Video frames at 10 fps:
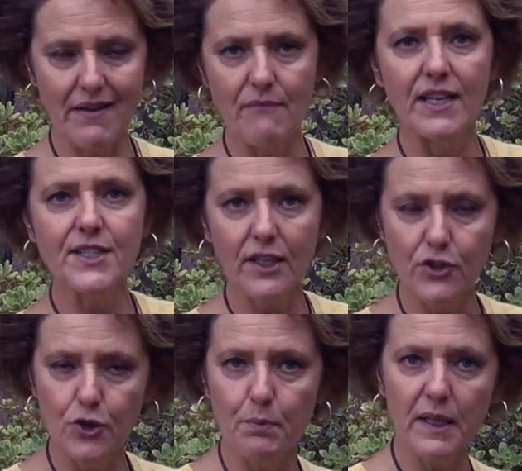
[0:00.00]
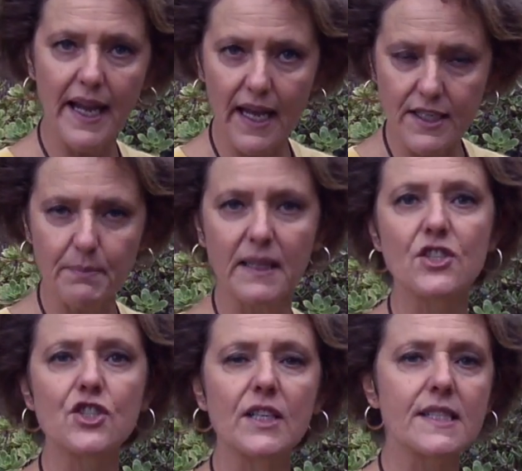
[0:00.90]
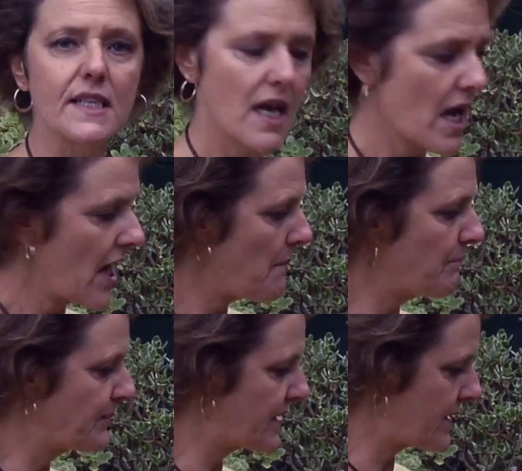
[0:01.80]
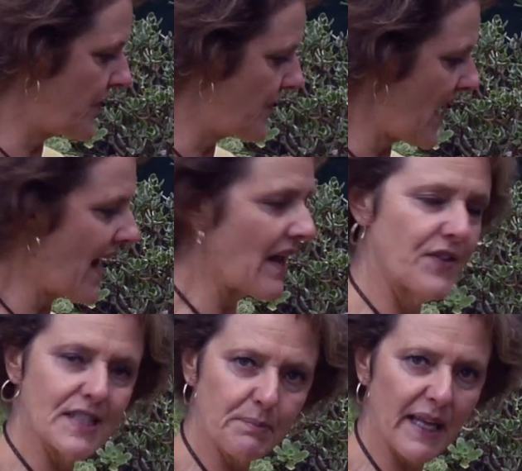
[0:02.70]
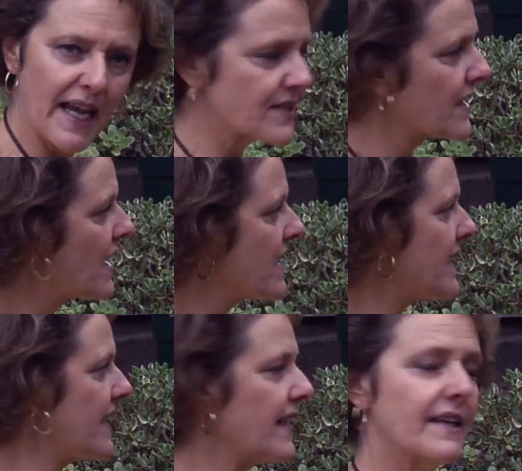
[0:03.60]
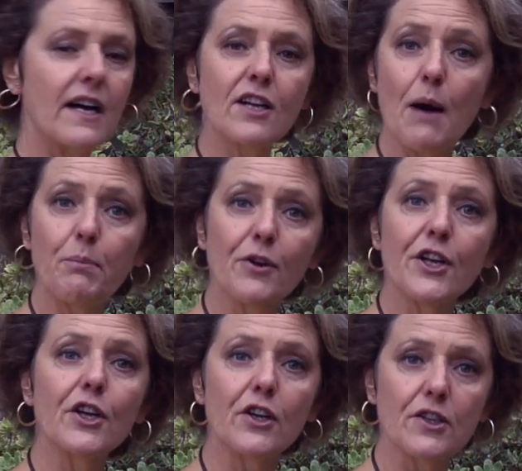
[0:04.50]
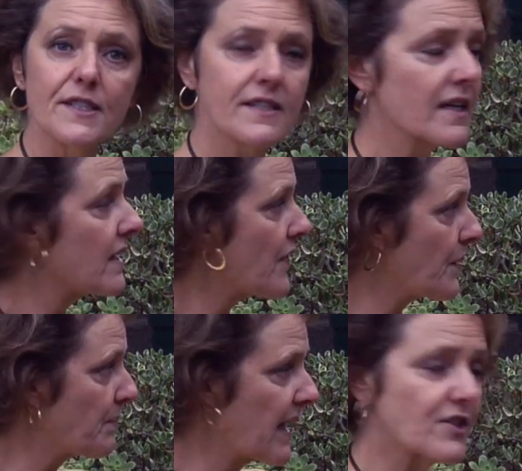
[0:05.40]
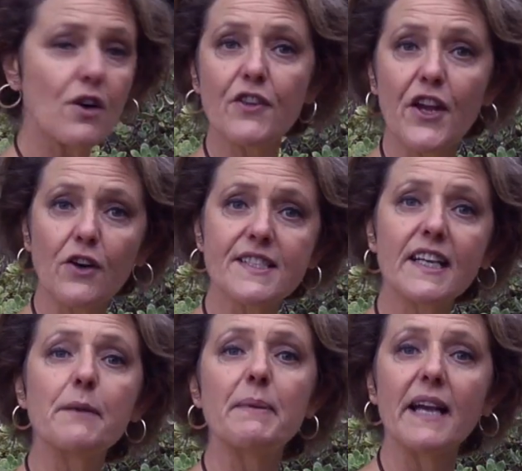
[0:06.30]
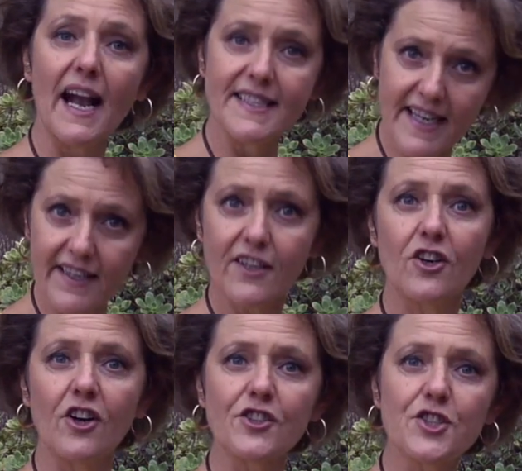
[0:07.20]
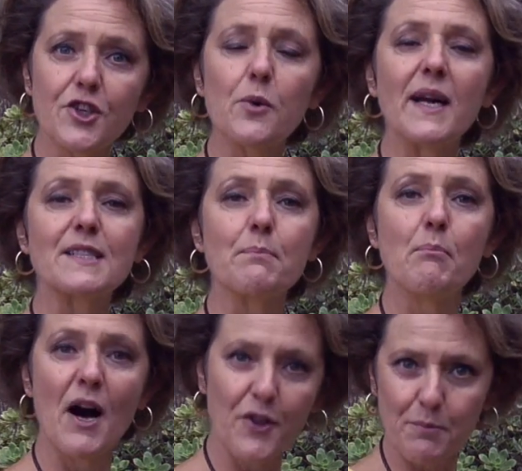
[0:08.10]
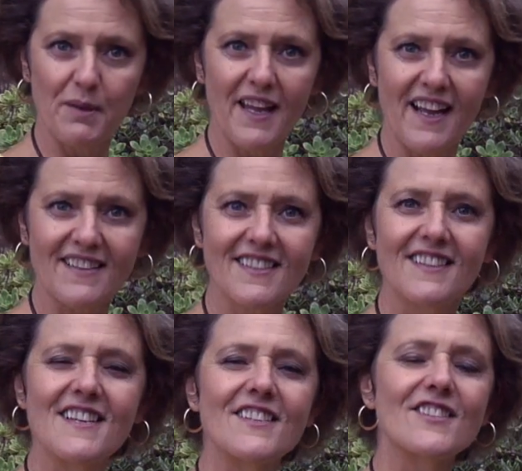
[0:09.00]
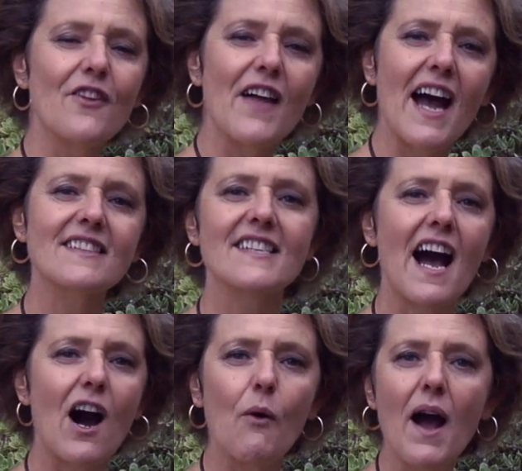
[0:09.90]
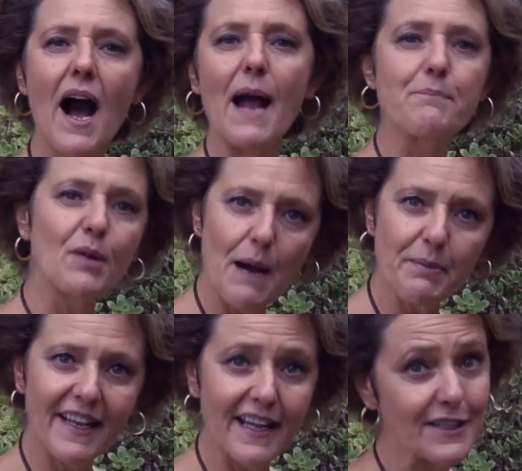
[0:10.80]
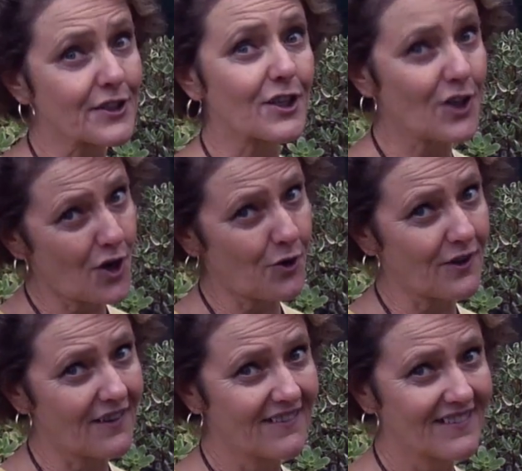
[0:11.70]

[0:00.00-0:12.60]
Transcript: inventing a new plant, but it's just this plant in a couple years, the plant over there is going to be identical to its mother plant. So that's how I propagate to clone.